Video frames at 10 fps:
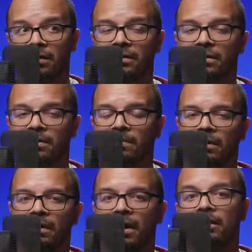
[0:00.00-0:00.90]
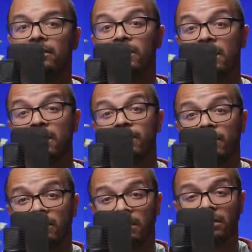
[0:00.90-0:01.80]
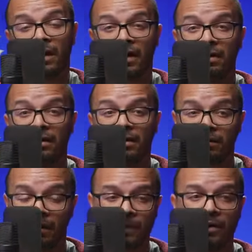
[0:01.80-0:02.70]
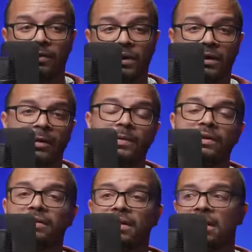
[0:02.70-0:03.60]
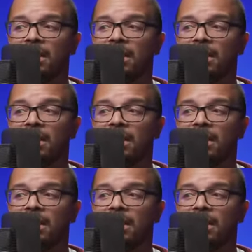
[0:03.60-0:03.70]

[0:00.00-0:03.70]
Is it something that you need for your lighting kit? Let me know in the comments.